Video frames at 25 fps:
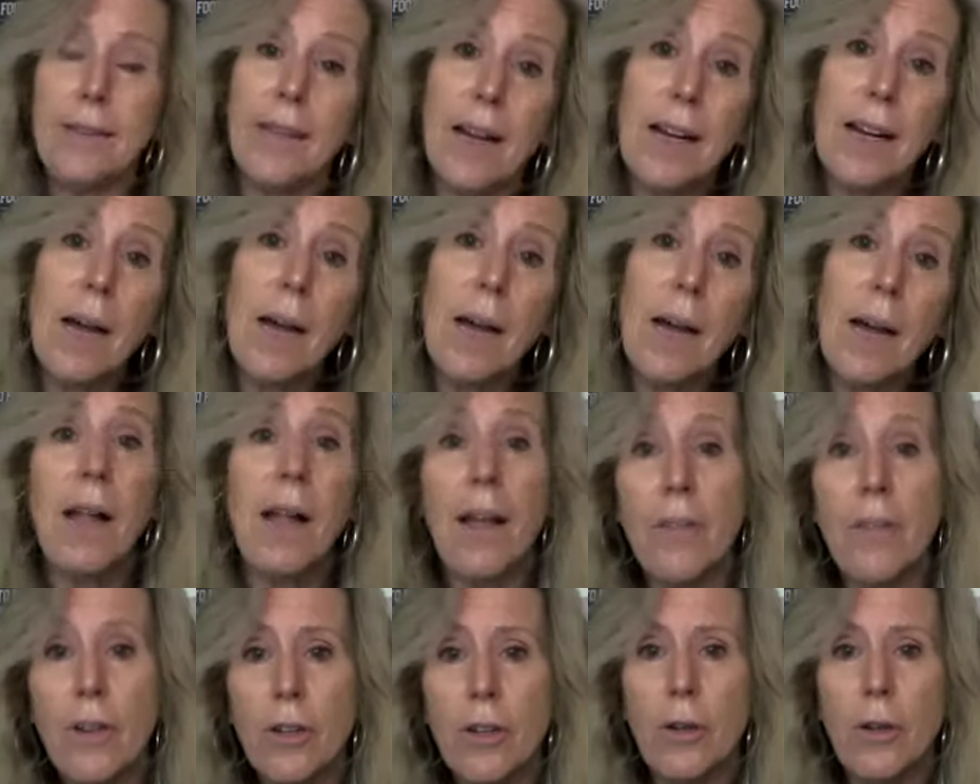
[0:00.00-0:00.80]
a couple
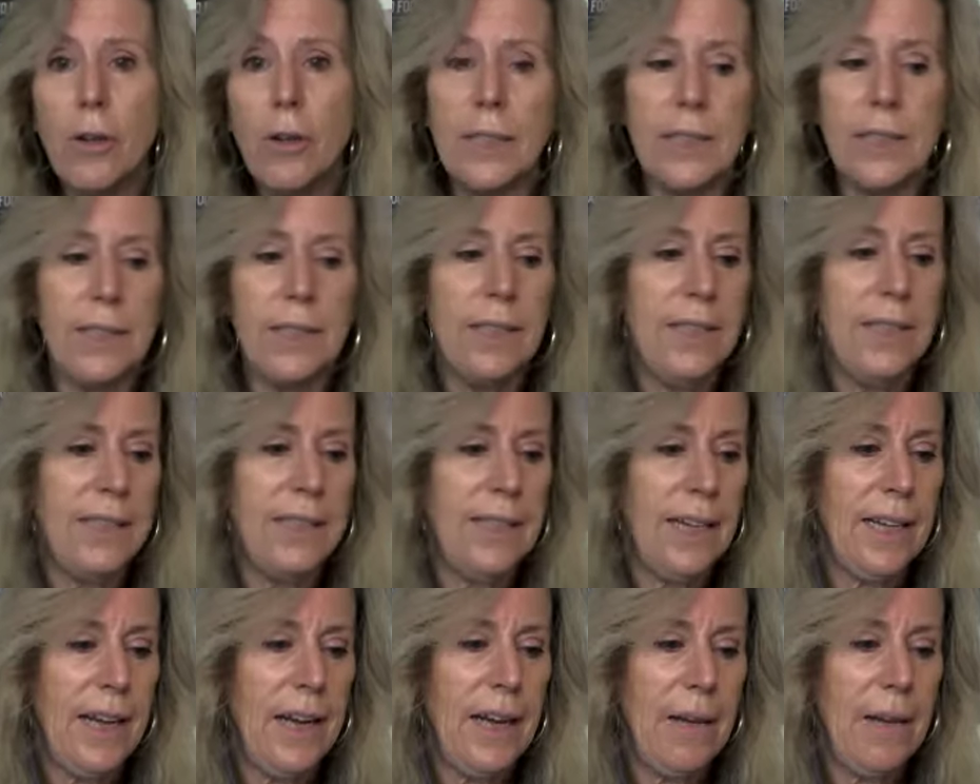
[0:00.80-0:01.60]
other questions
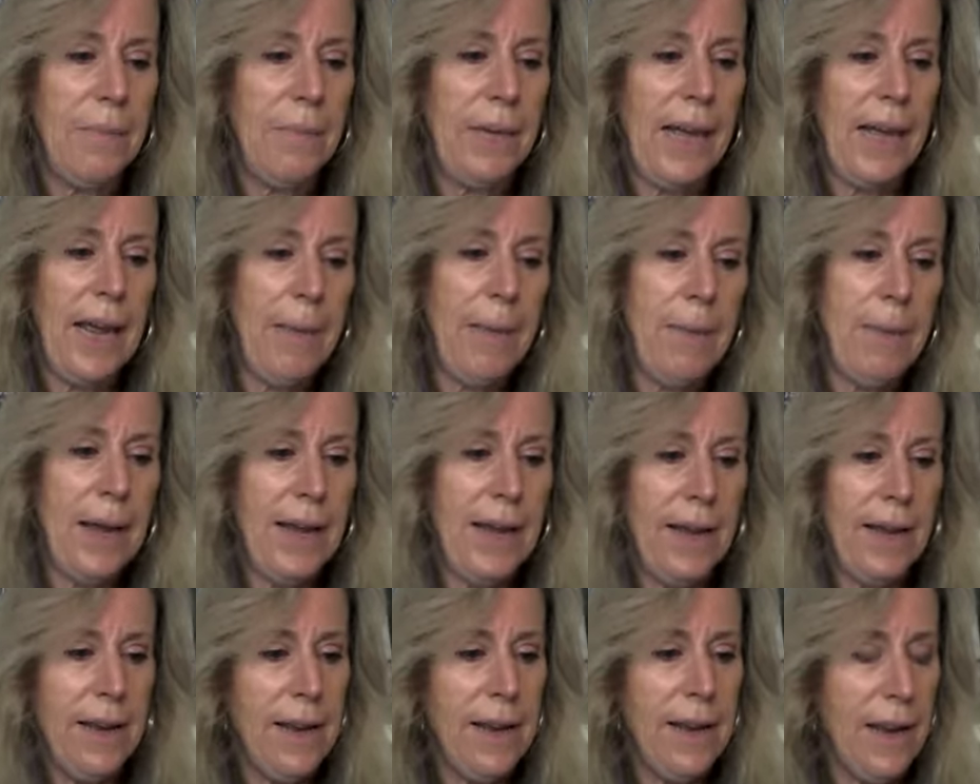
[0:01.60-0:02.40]
came
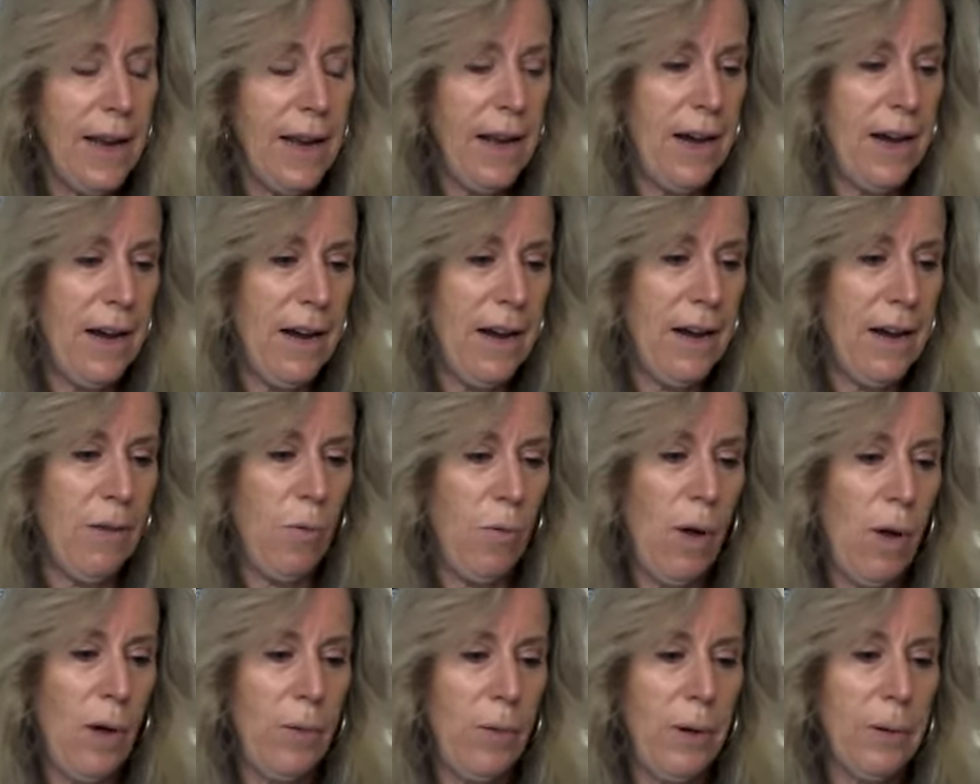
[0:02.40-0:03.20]
in
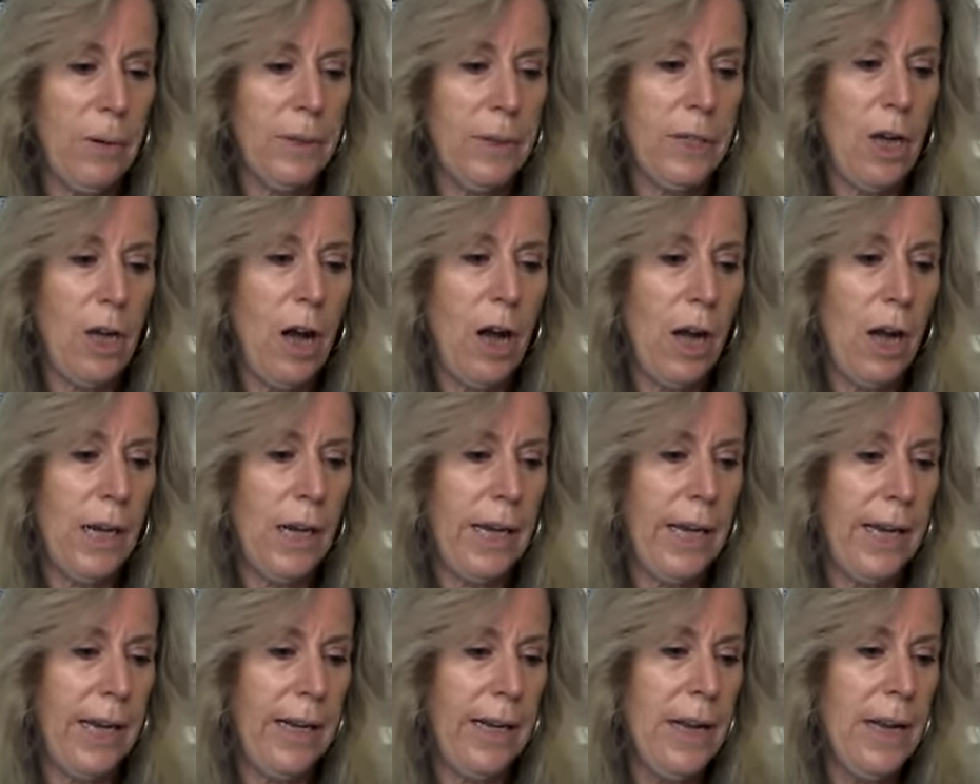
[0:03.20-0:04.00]
while we were
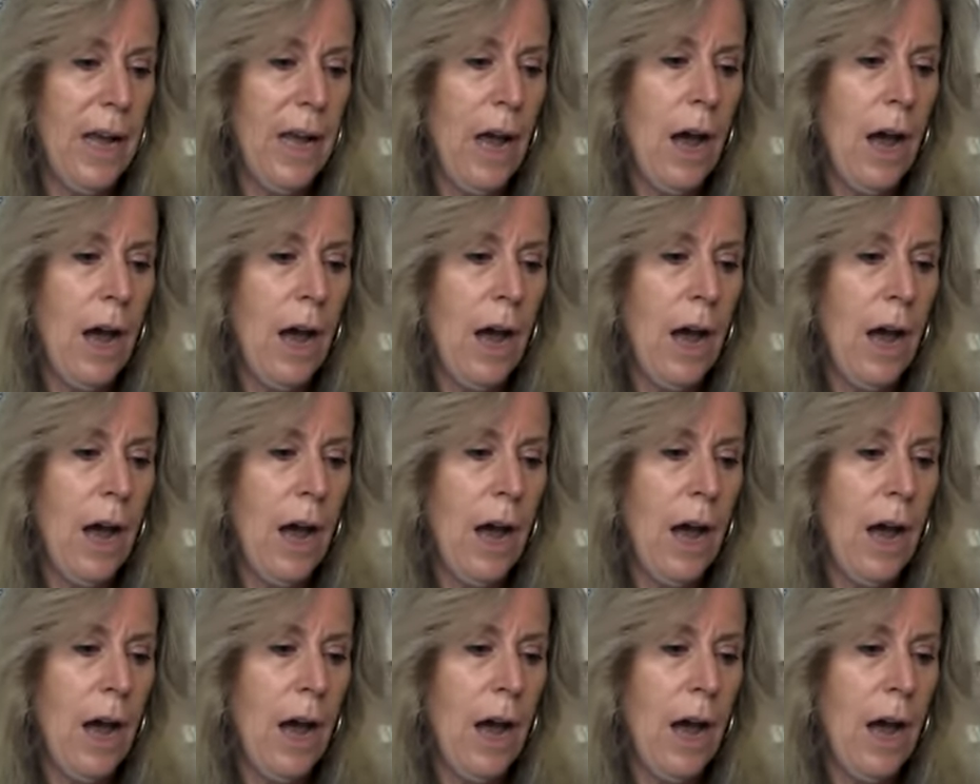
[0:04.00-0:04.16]
talking.